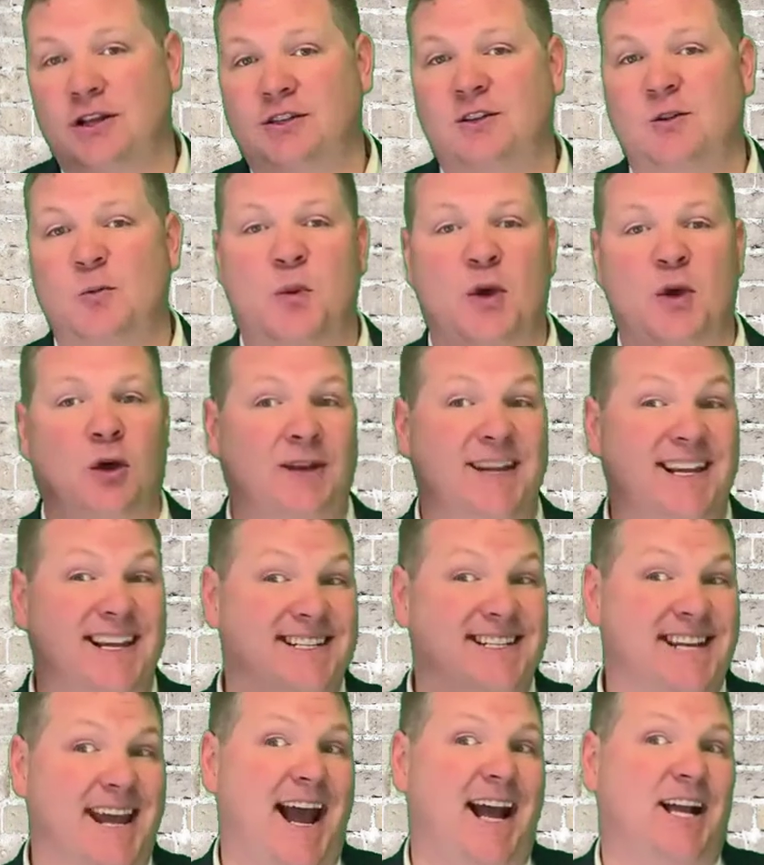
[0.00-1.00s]
stability,
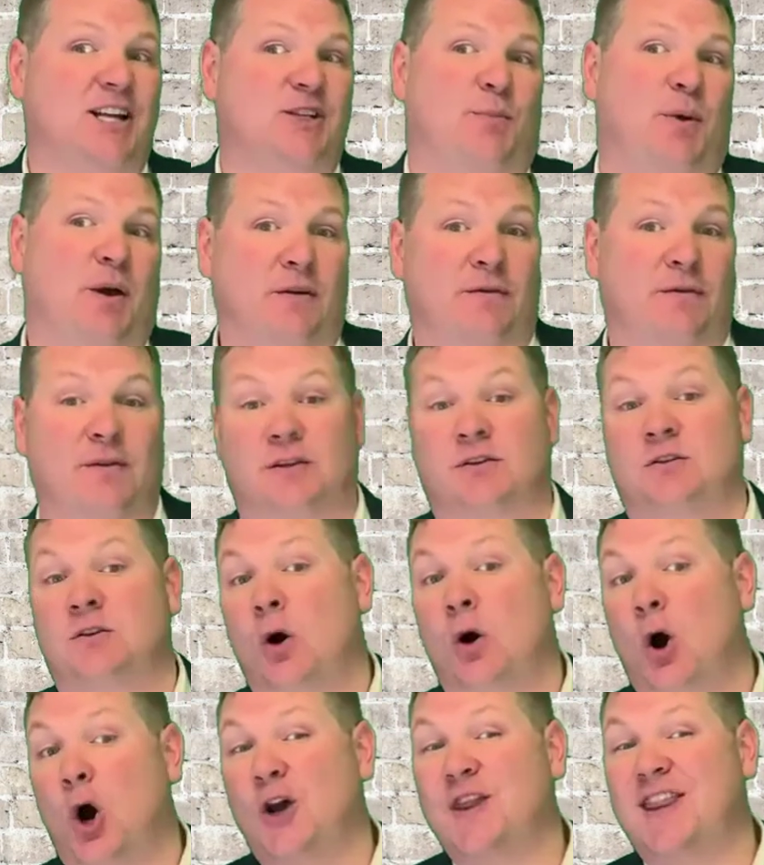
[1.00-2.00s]
and tax benefits
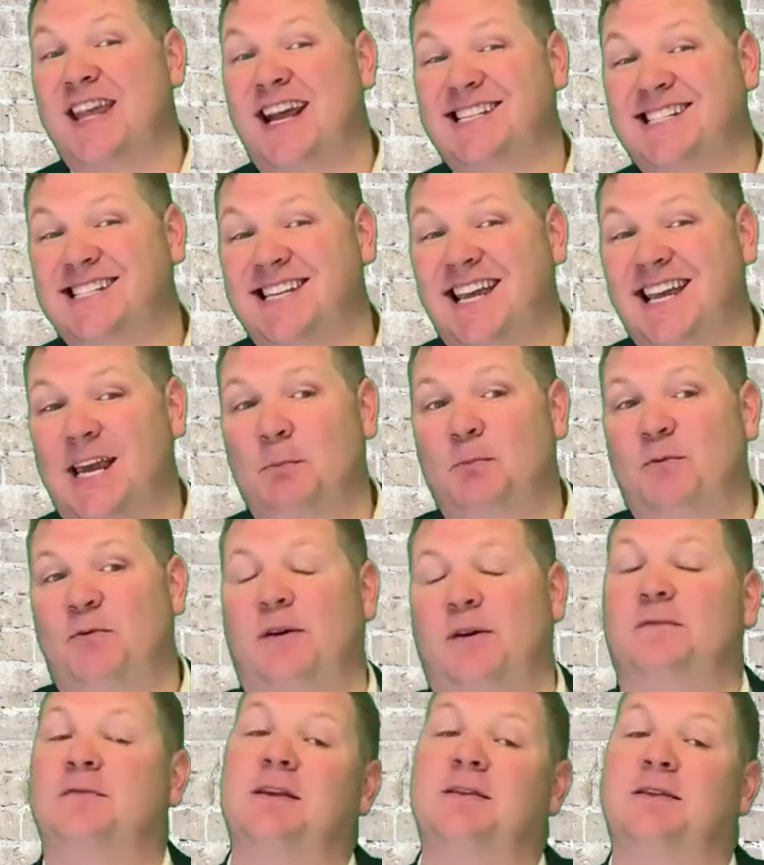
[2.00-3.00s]
on that same
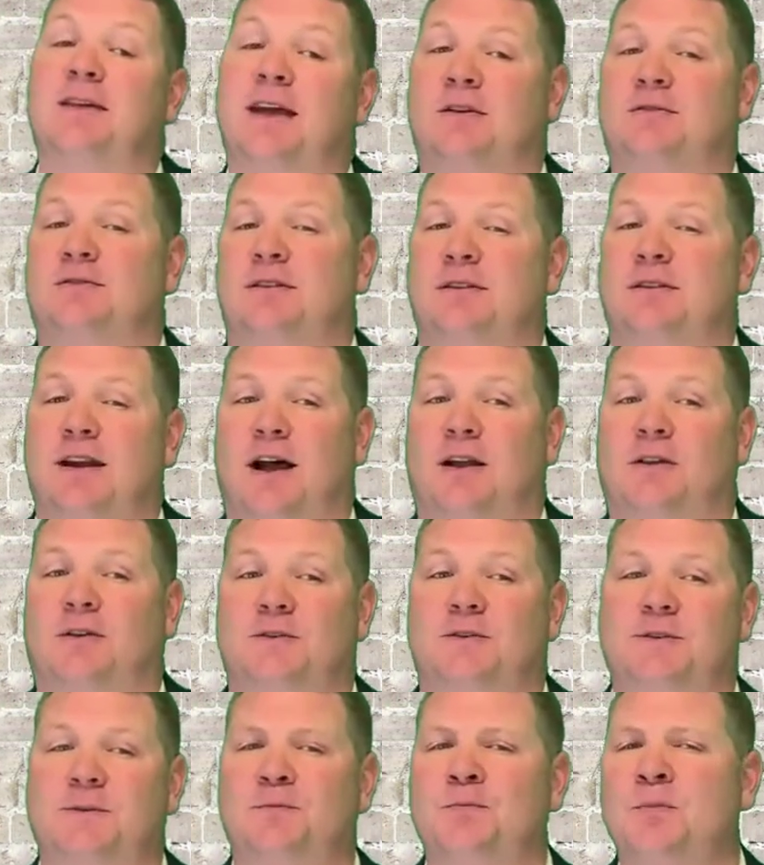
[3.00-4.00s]
fifty thousand
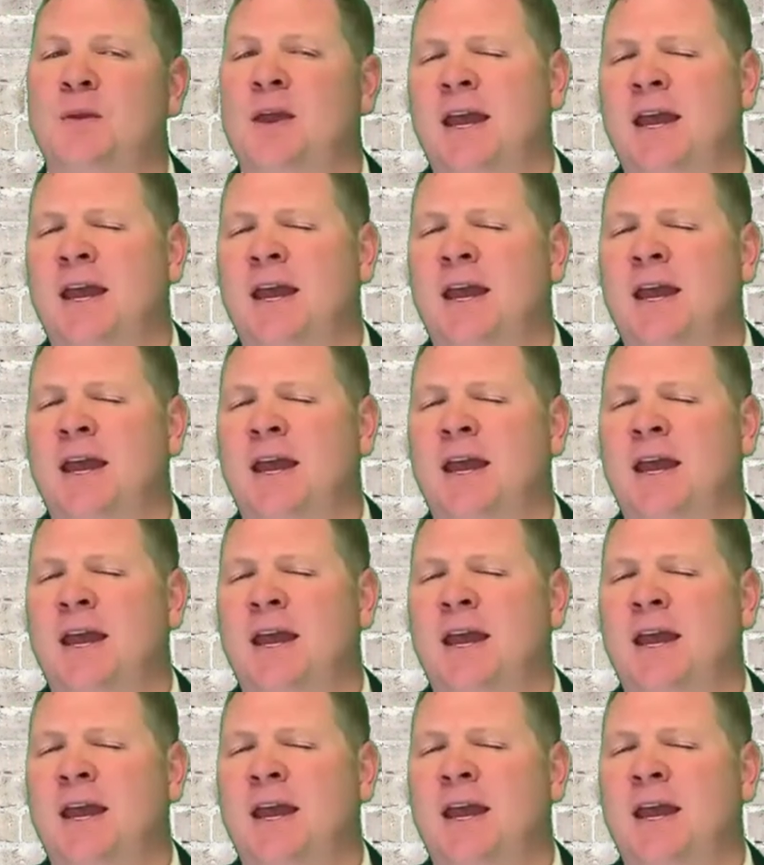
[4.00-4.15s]
dollars.